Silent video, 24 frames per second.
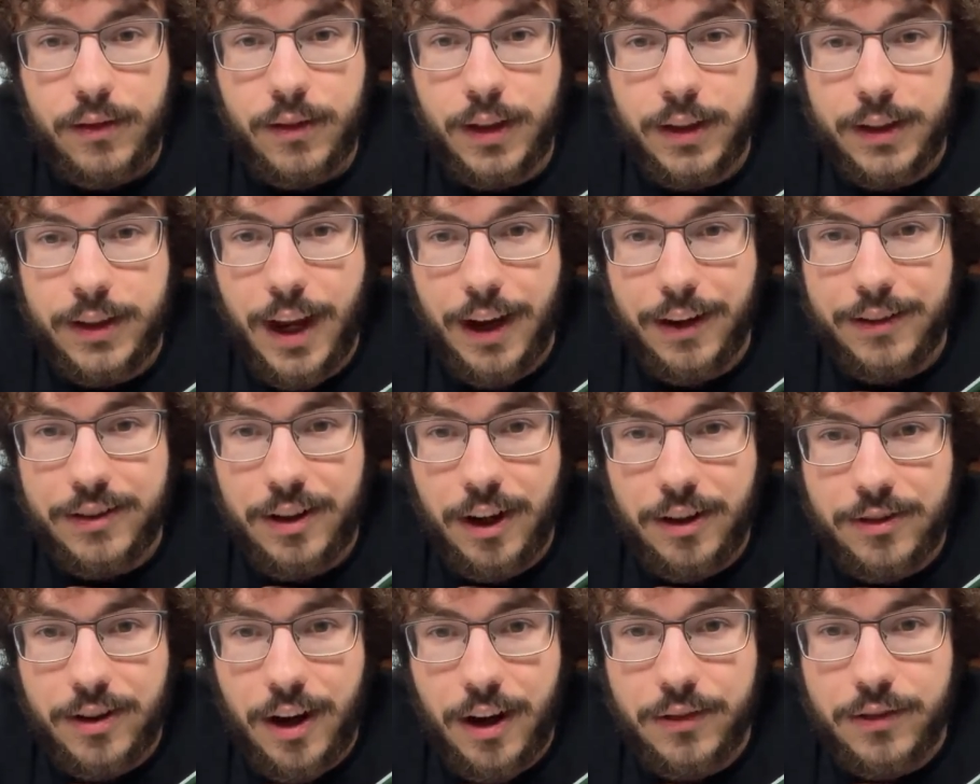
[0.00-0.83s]
Yes.
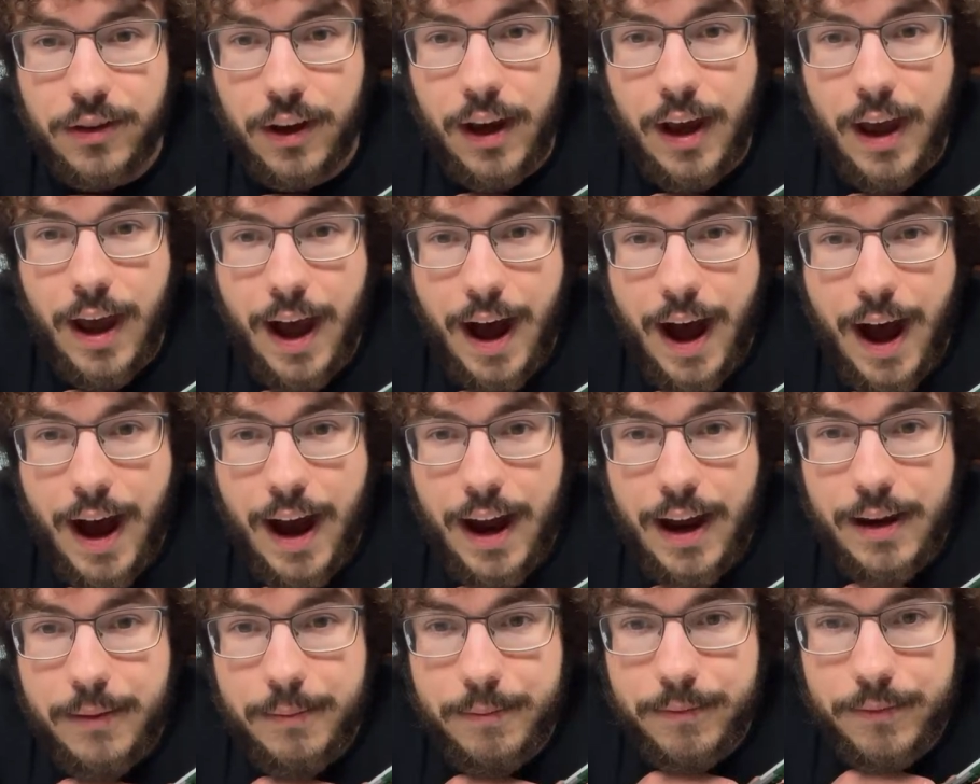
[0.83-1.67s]

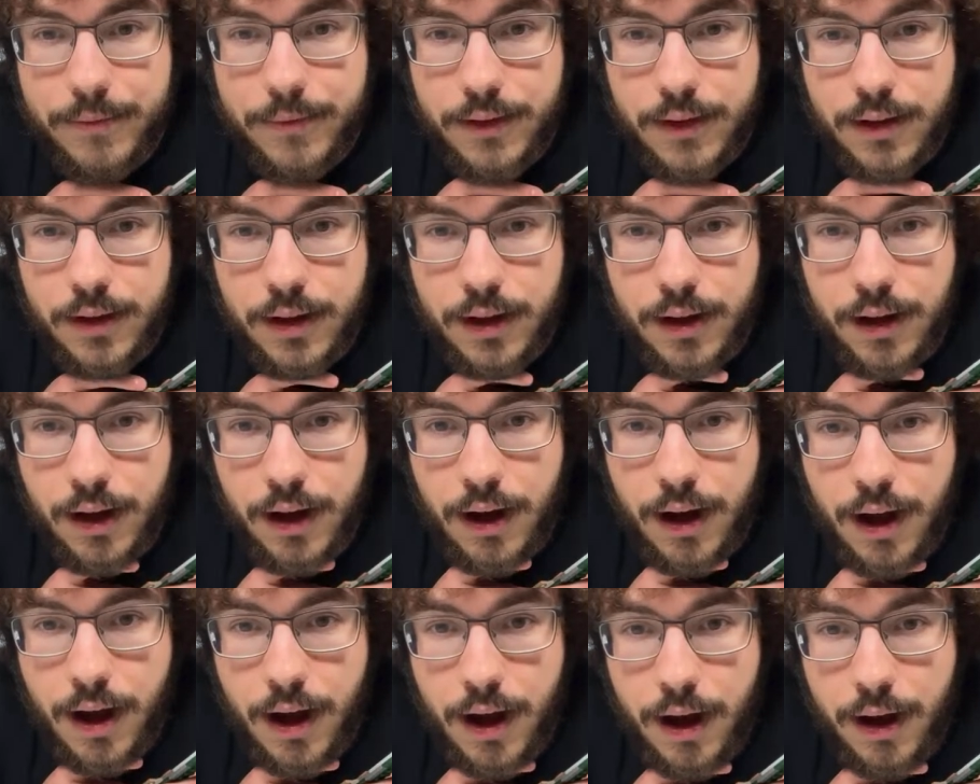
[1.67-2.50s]
Hi.
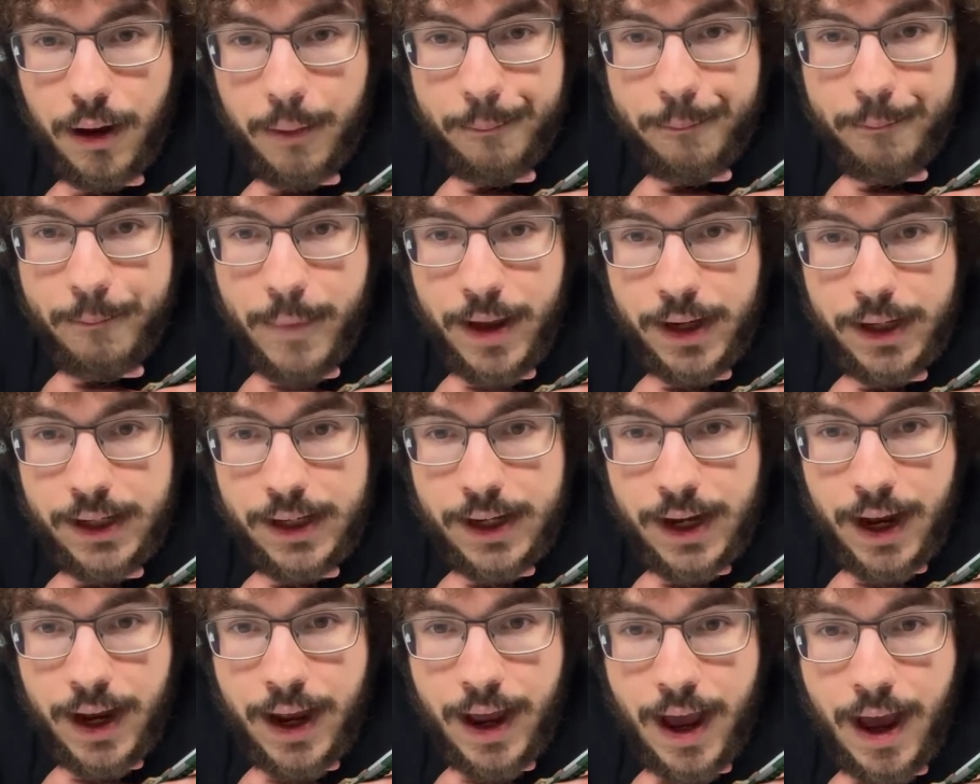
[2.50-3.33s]
Many,
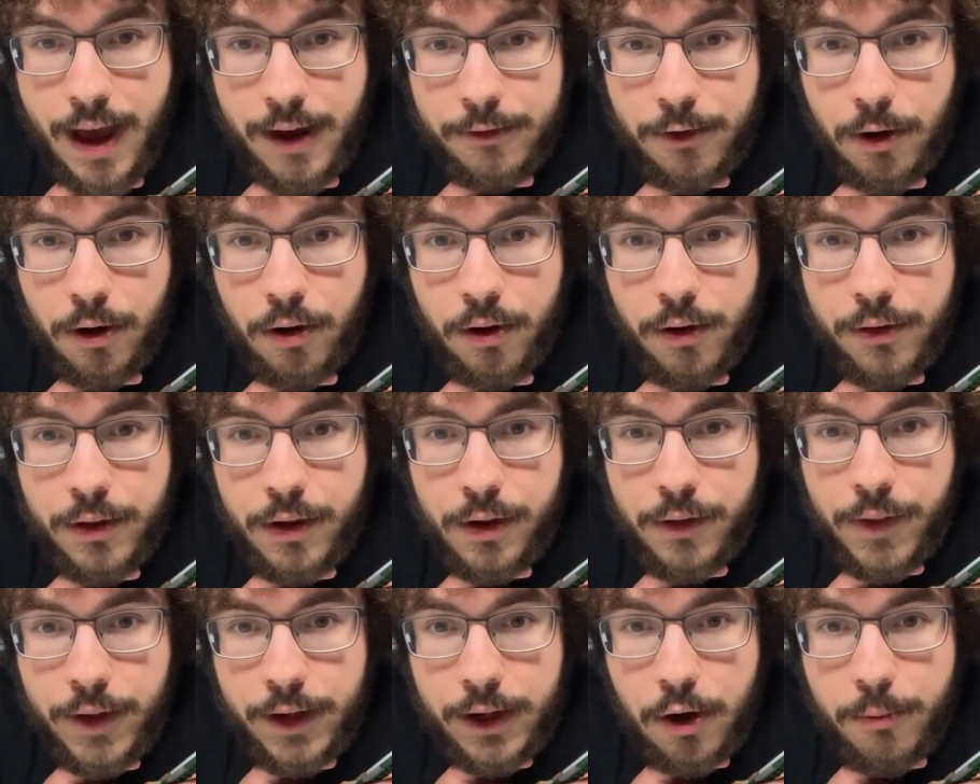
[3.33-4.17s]
I have all the
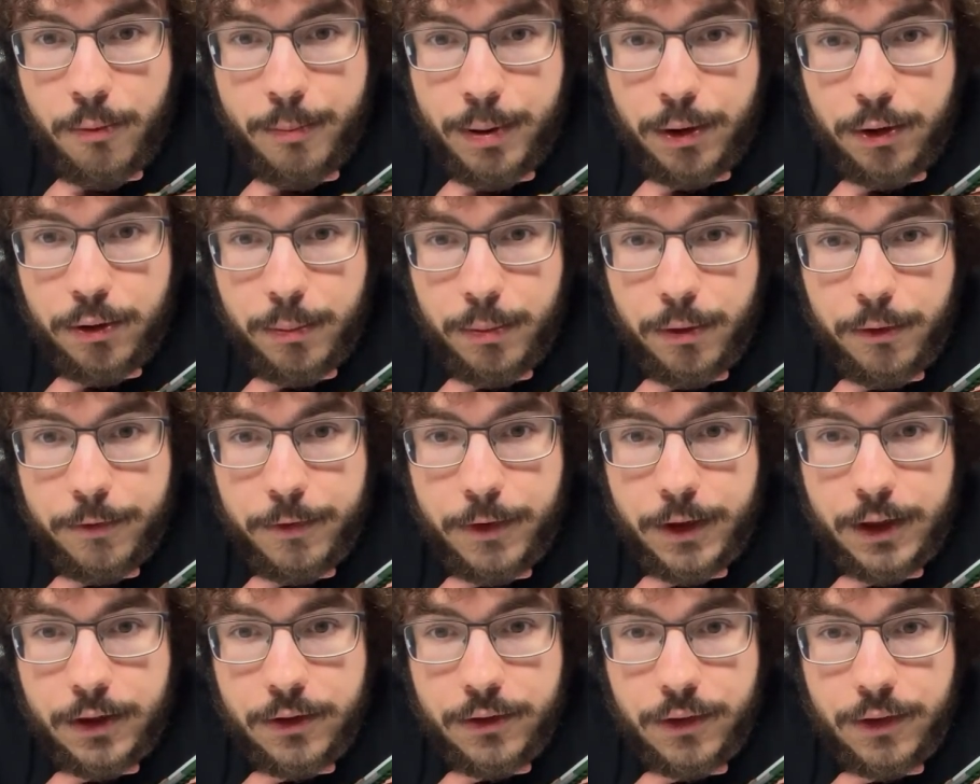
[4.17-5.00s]
Lego buildable
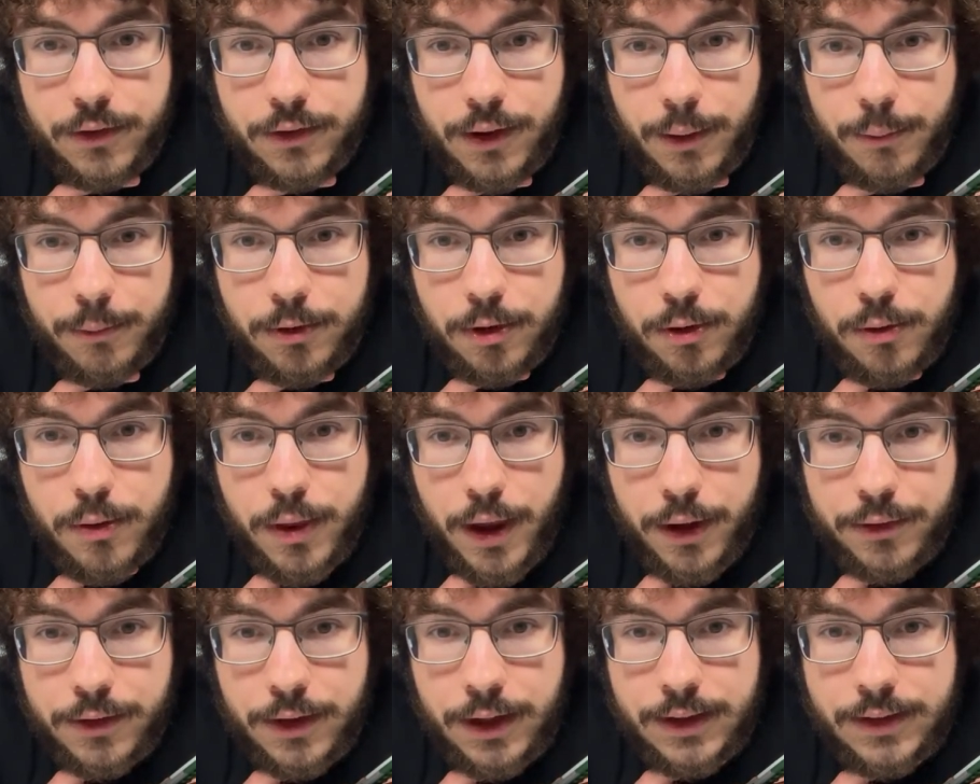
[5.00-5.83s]
figures except
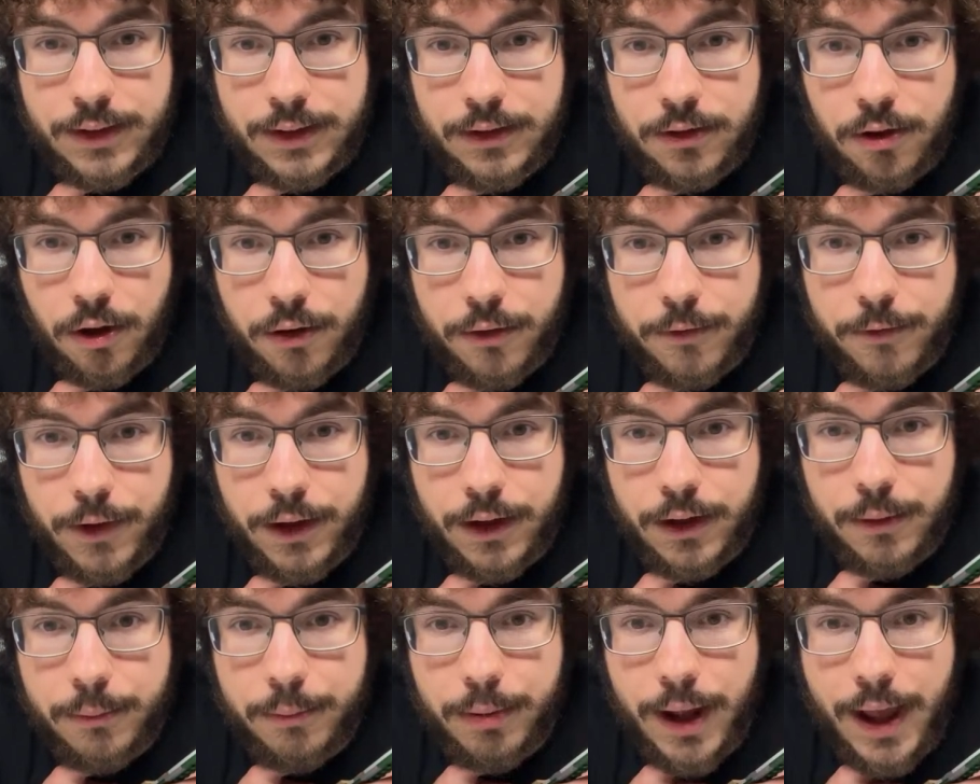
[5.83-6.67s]
2018 Darth
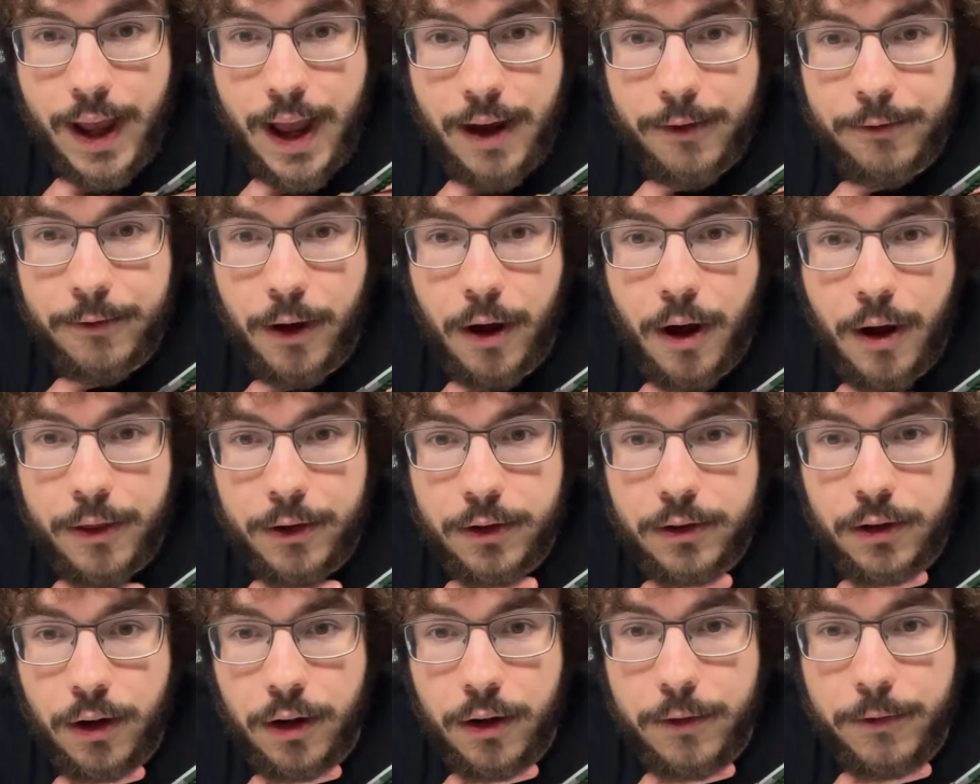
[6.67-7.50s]
Vader, but I have other
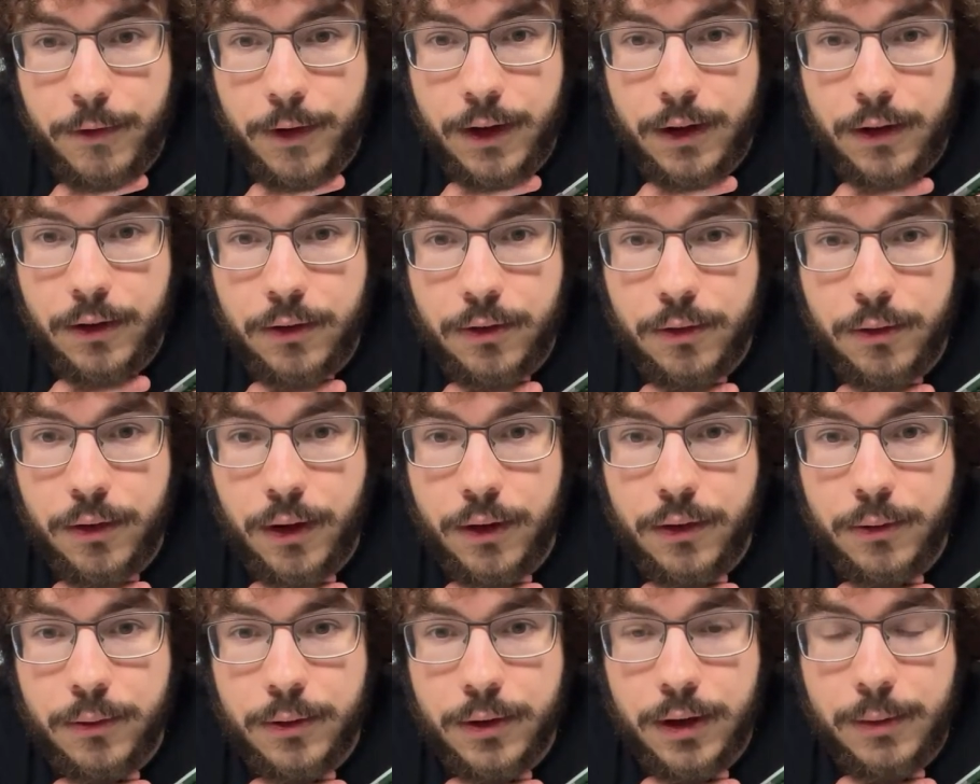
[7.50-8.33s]
Darth Vaders, so it
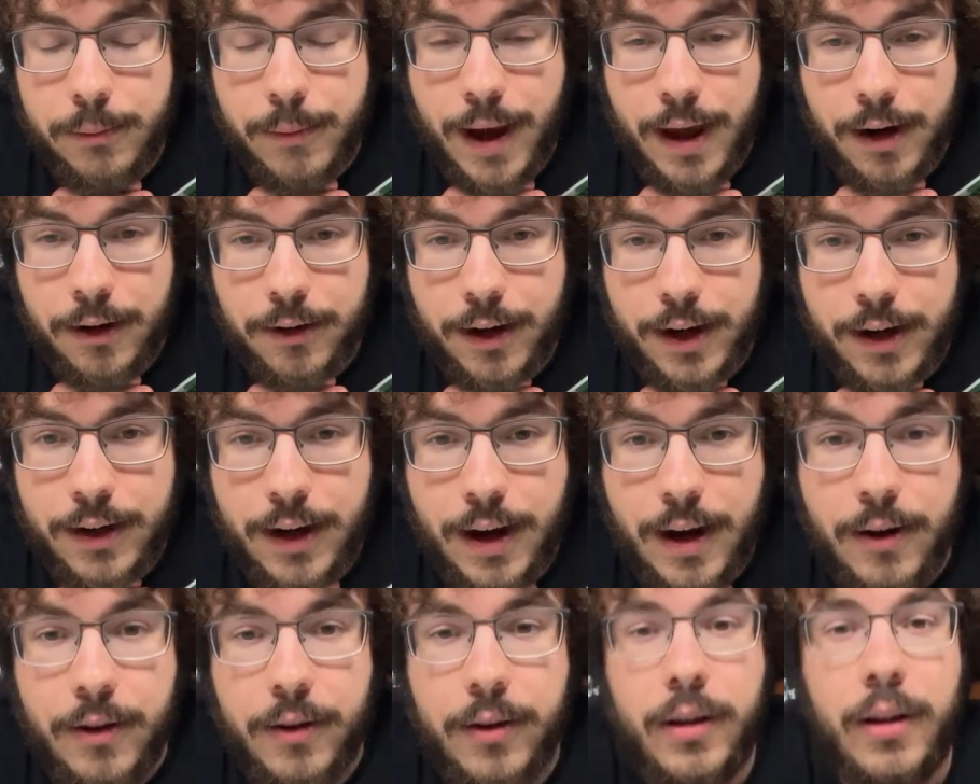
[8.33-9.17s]
doesn't really matter right
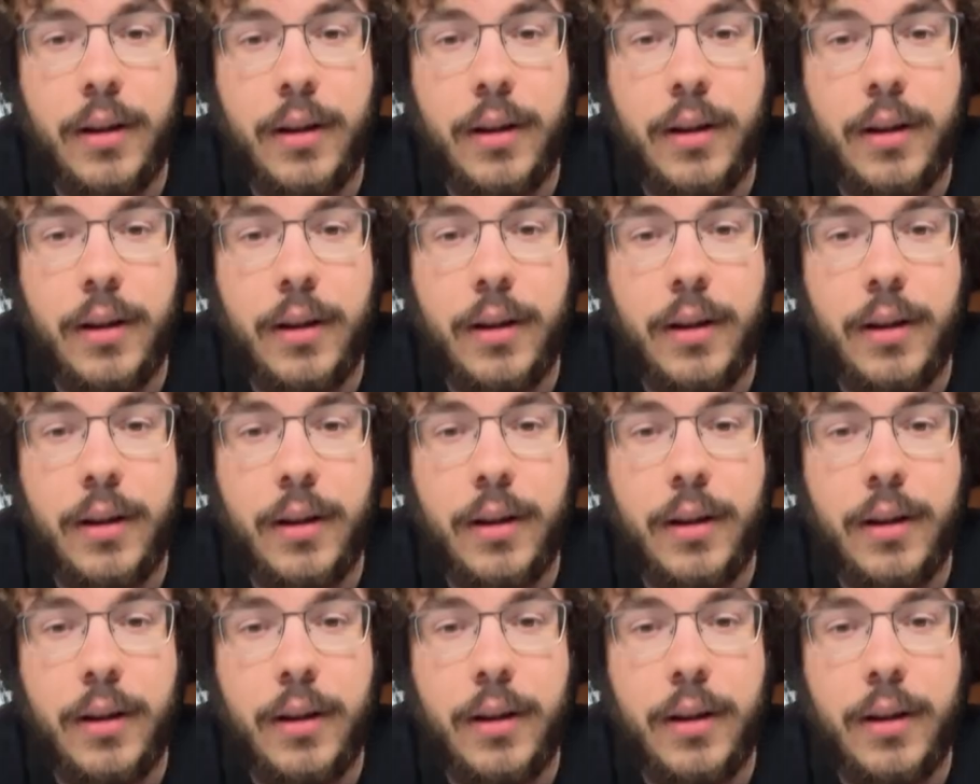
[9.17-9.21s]
now.